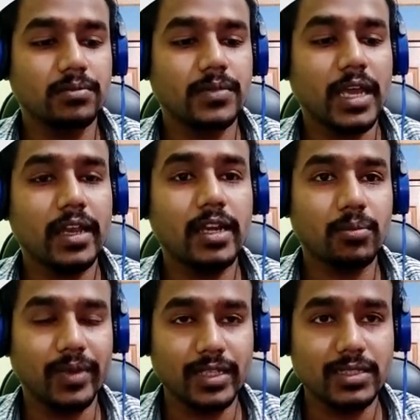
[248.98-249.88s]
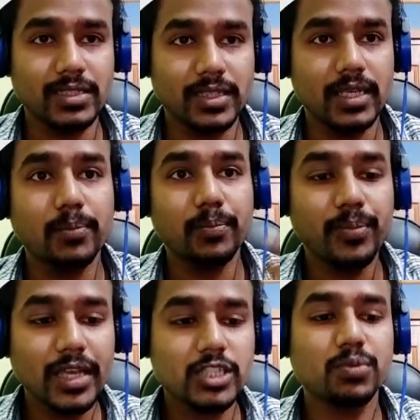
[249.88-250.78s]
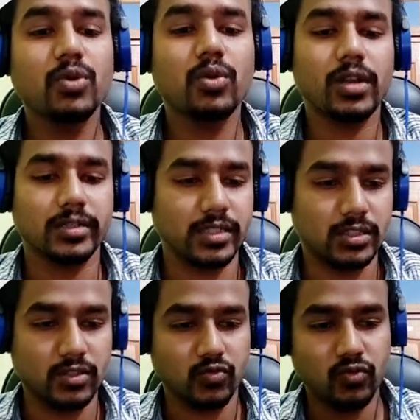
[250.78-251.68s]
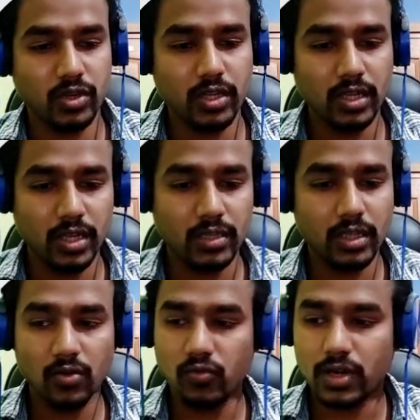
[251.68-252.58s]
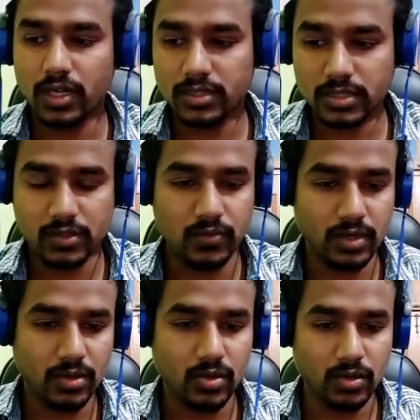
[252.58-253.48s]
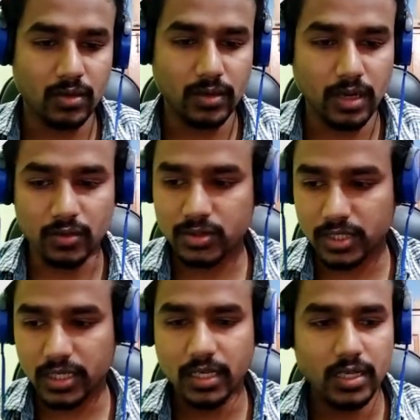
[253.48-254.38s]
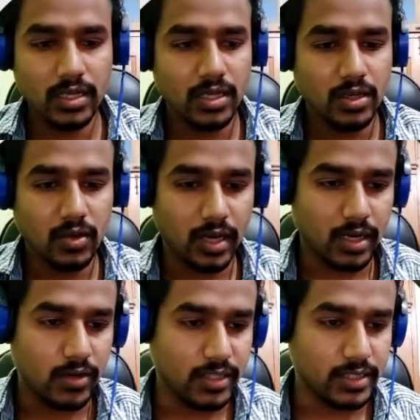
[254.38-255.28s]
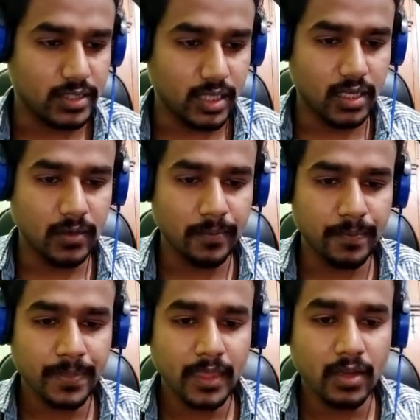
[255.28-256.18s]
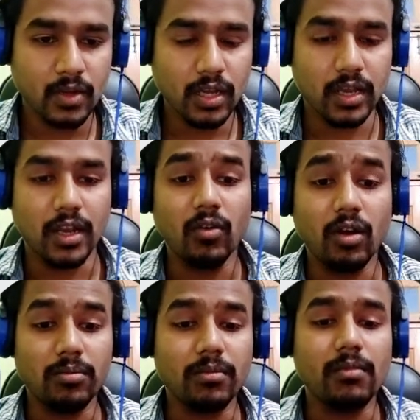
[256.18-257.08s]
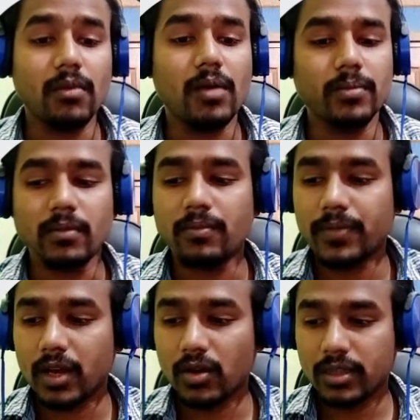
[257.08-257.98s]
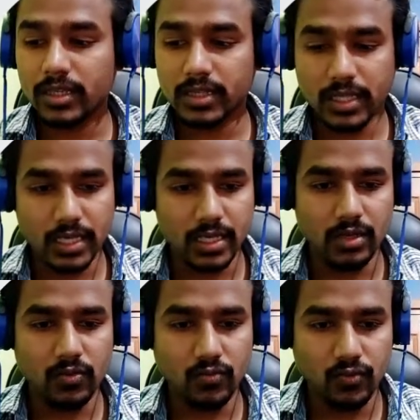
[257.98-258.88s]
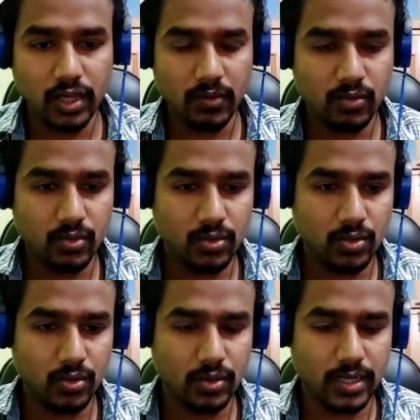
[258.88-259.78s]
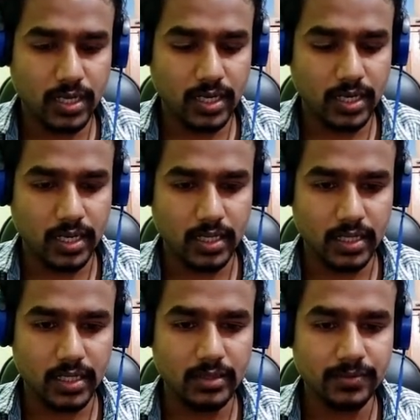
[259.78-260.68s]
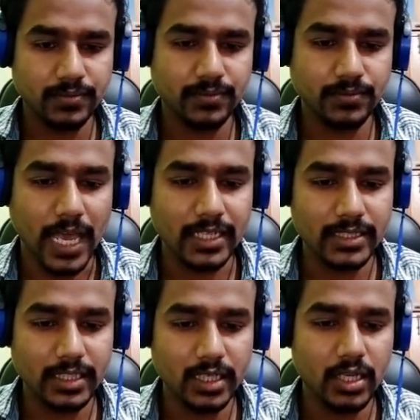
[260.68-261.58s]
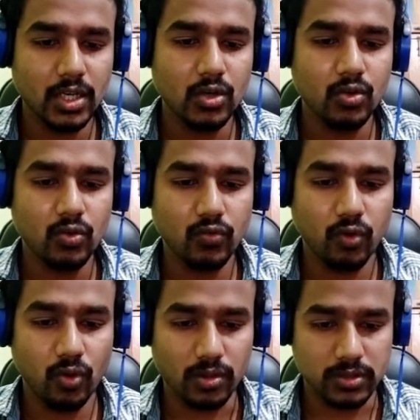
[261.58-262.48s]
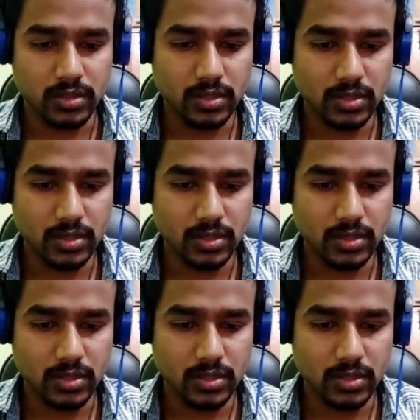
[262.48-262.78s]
Here it means the PHP code runs successfully, otherwise it will go outside. Okay, now it is done. Okay, now another thing, we have to take the cache to false.